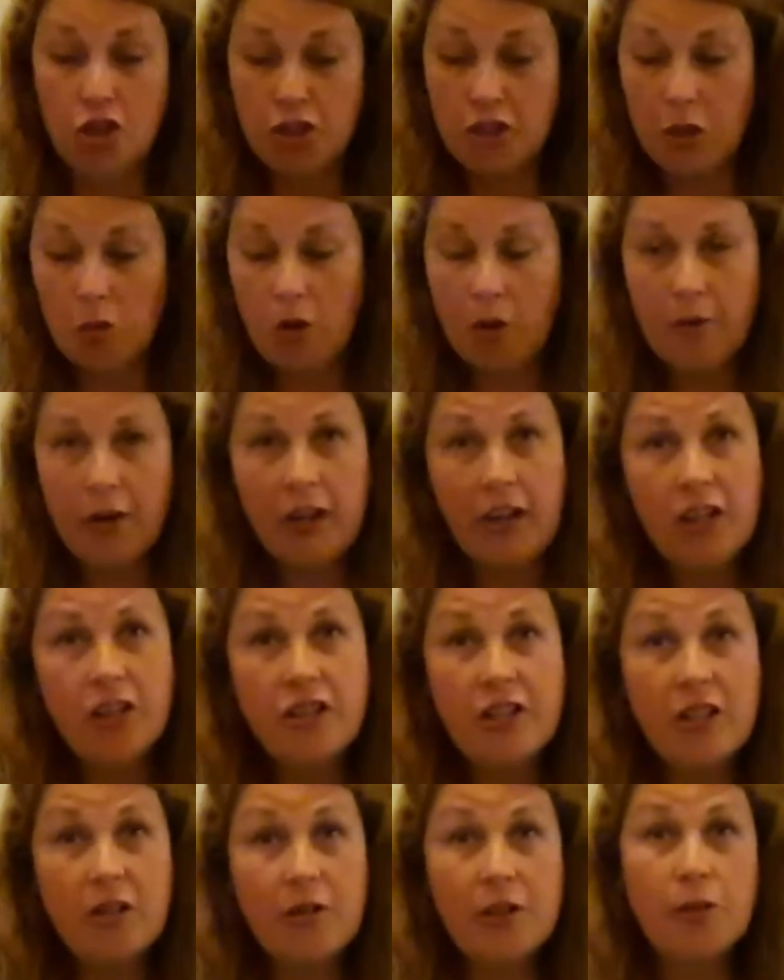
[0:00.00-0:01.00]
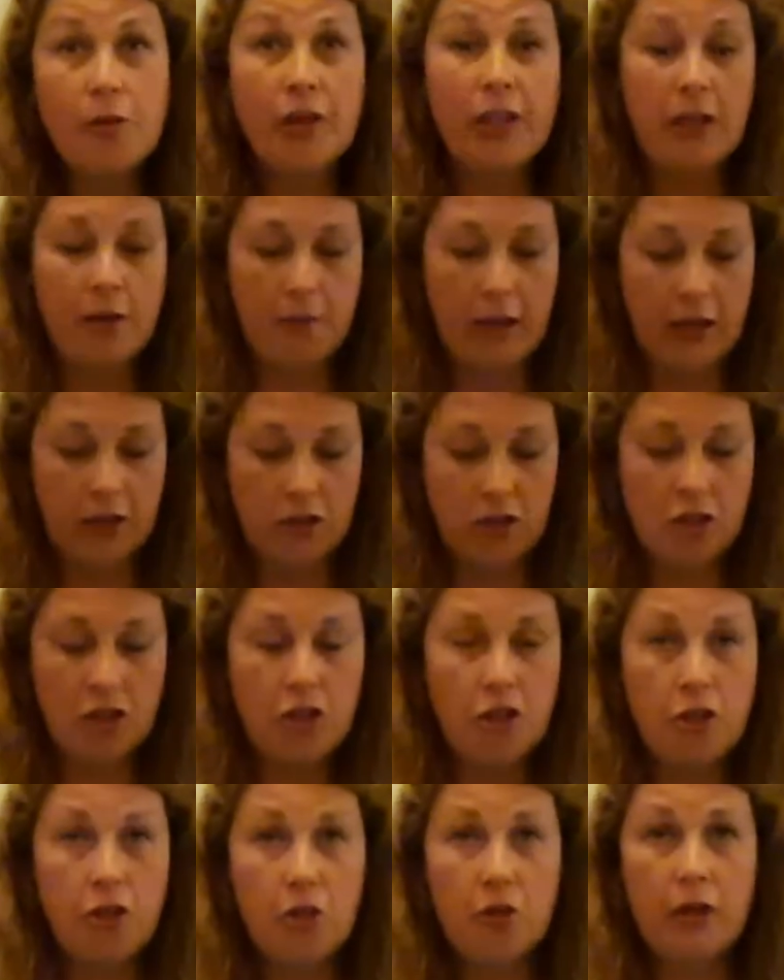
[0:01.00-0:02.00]
So what we're going to do is we're going to make
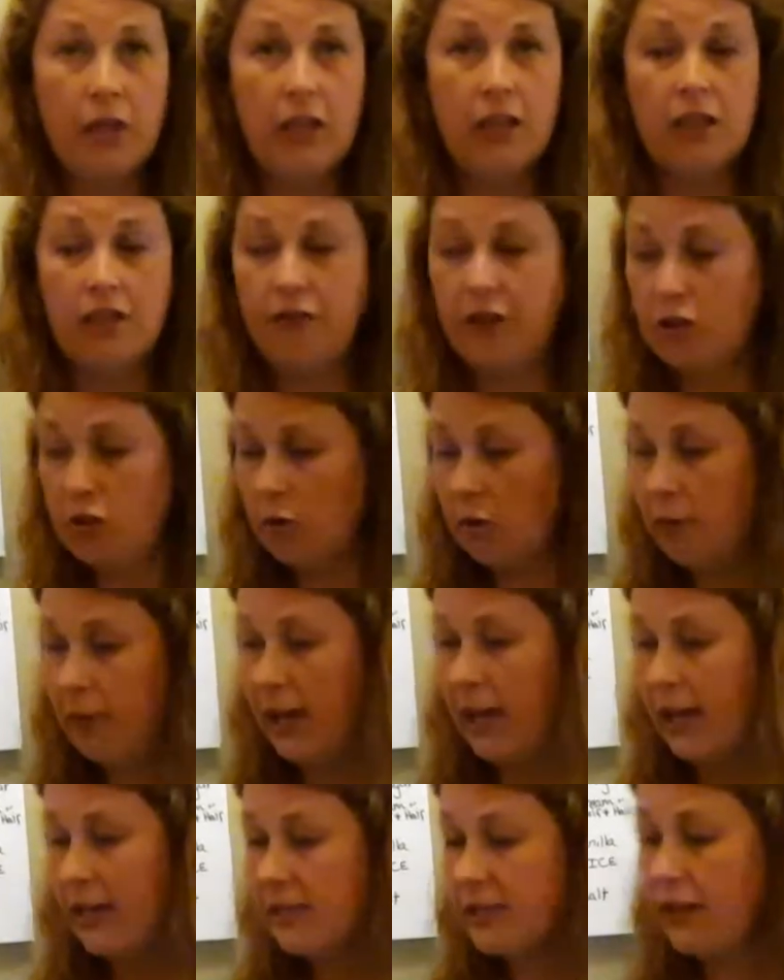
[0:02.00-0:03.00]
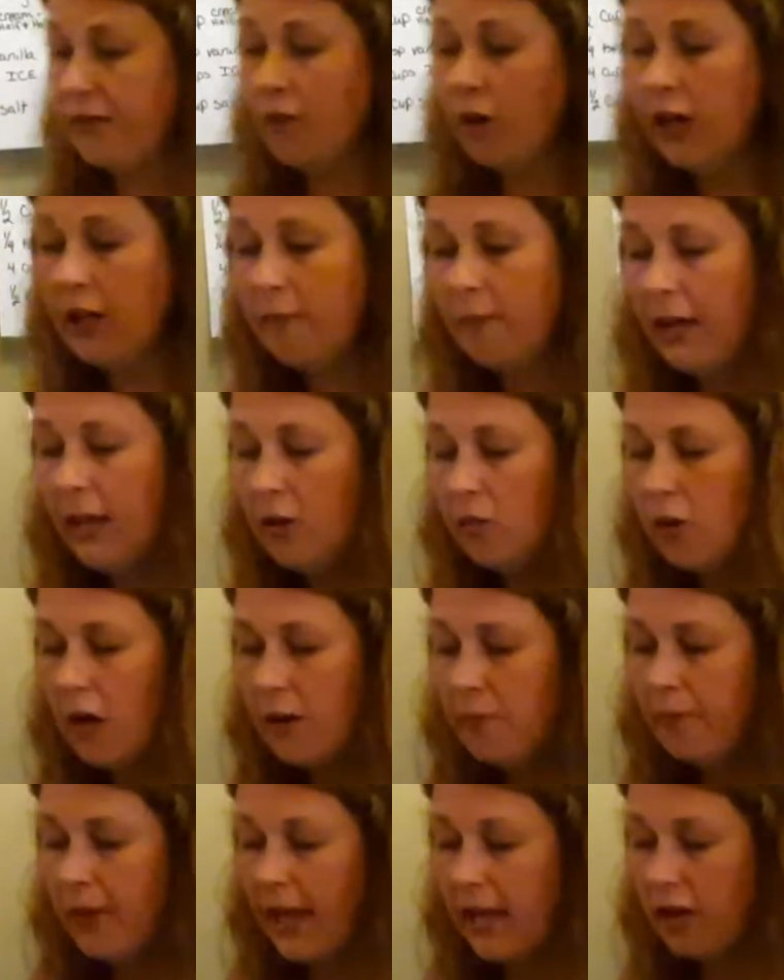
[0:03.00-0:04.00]
two individual bags. I've already made
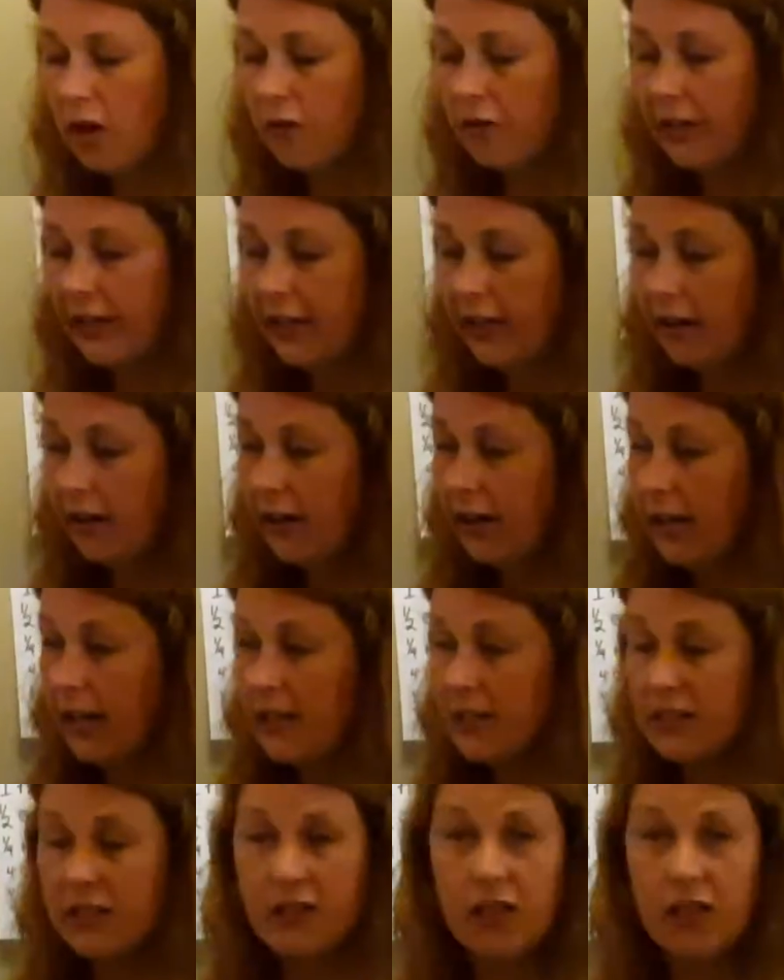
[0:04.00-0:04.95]
one bag over here and got